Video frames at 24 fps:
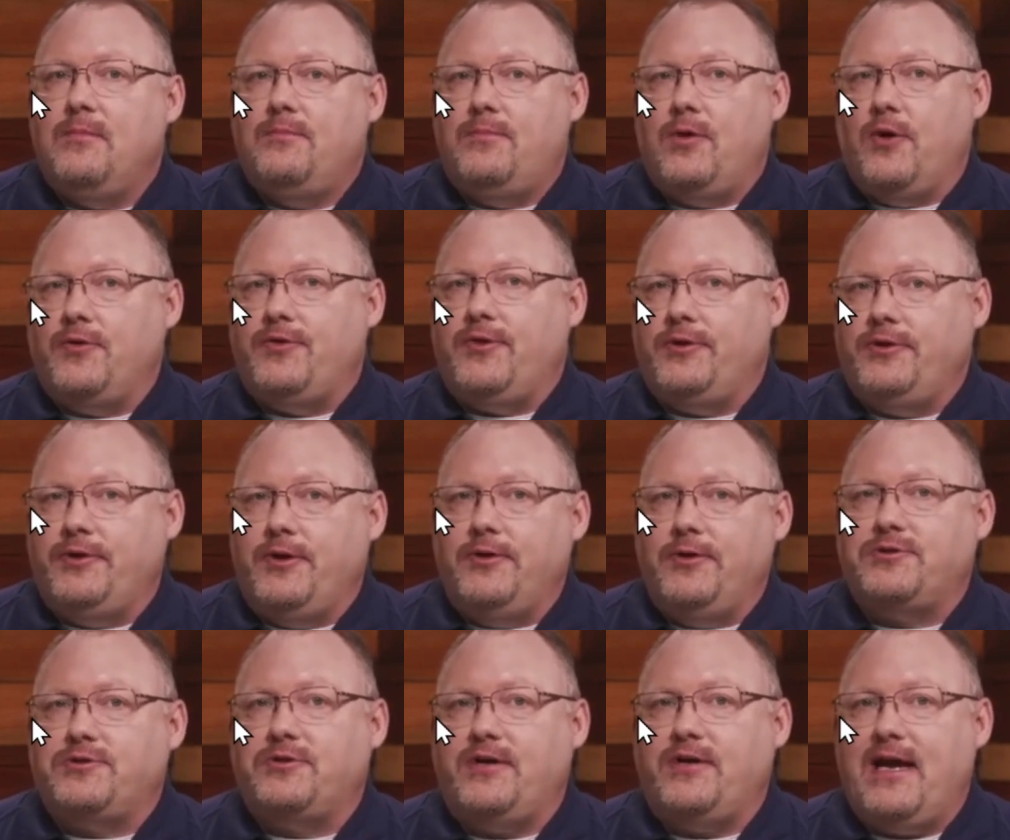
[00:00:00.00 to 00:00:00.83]
Both their
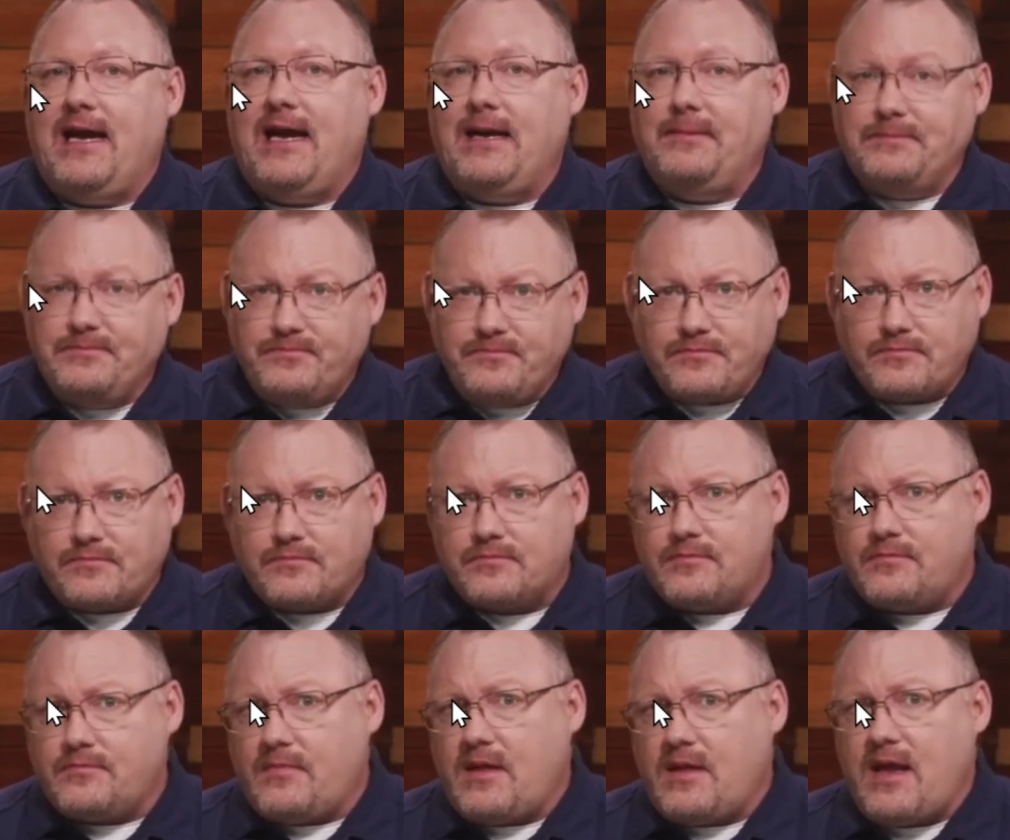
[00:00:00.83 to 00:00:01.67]
username
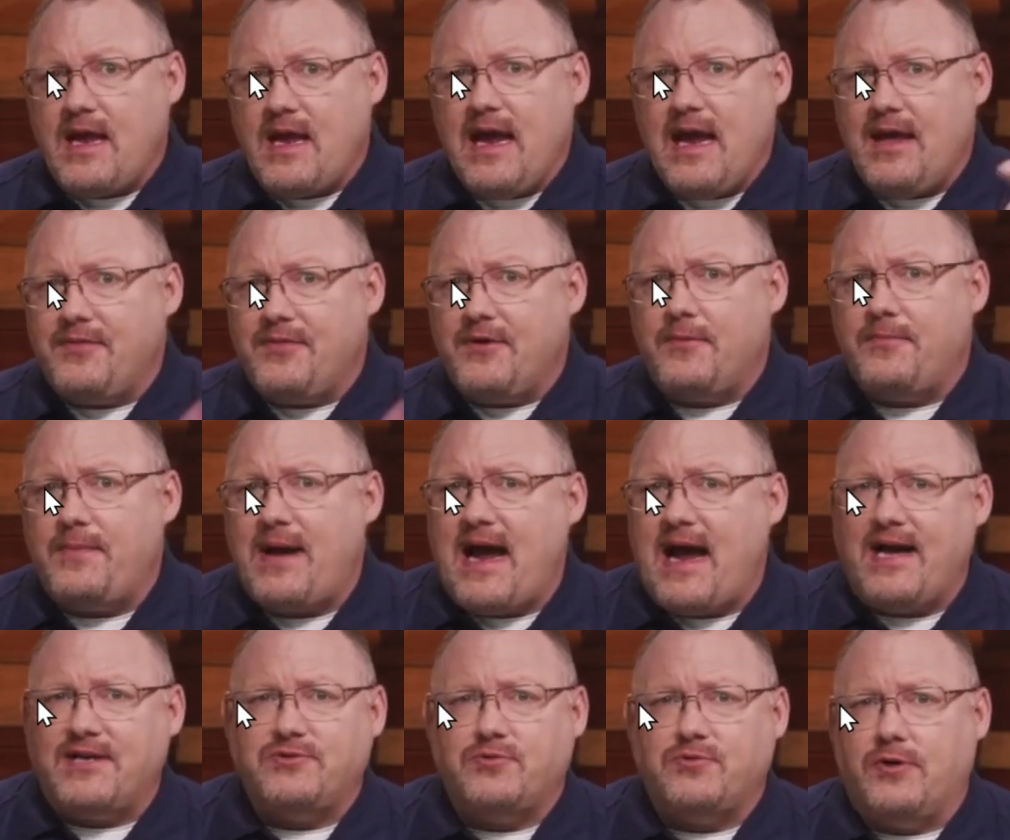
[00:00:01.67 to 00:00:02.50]
and their
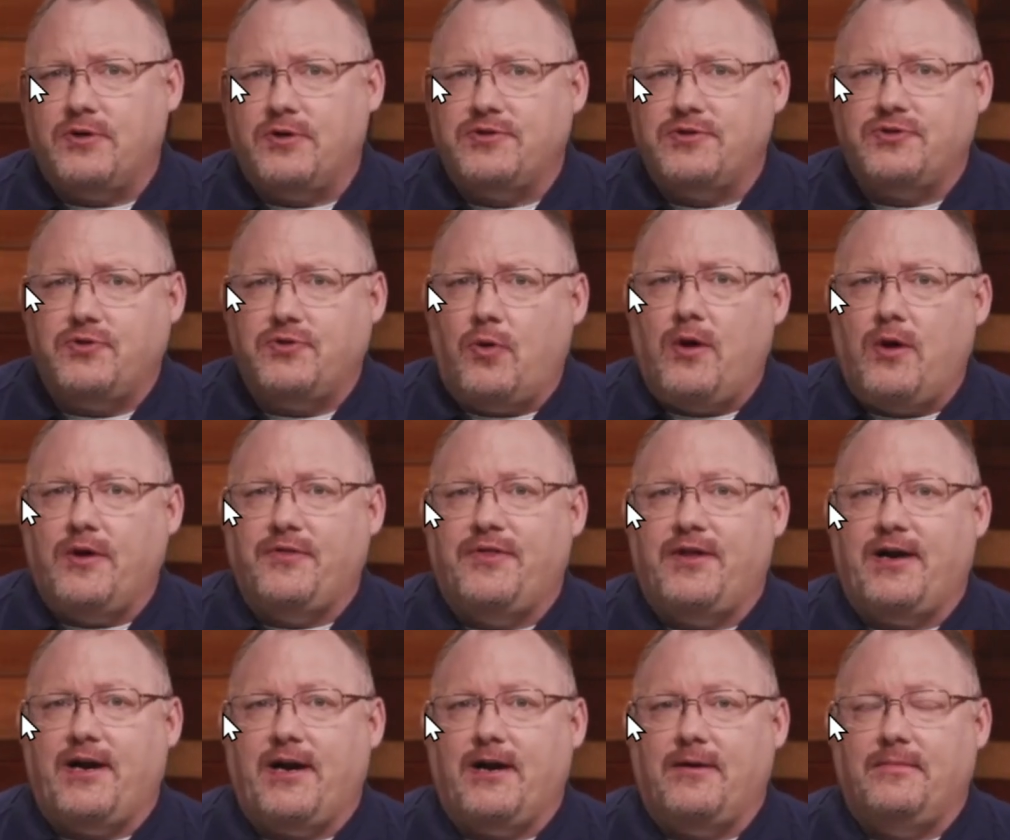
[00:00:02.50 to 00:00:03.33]
password are
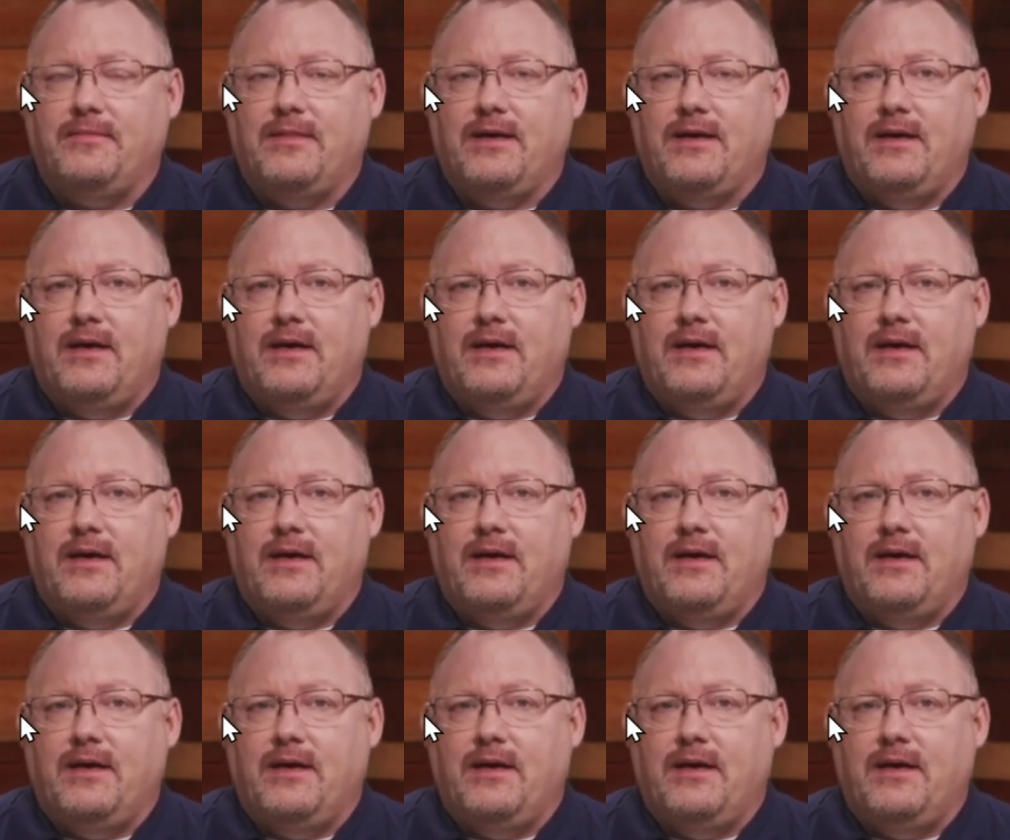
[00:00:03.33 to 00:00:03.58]
stored there.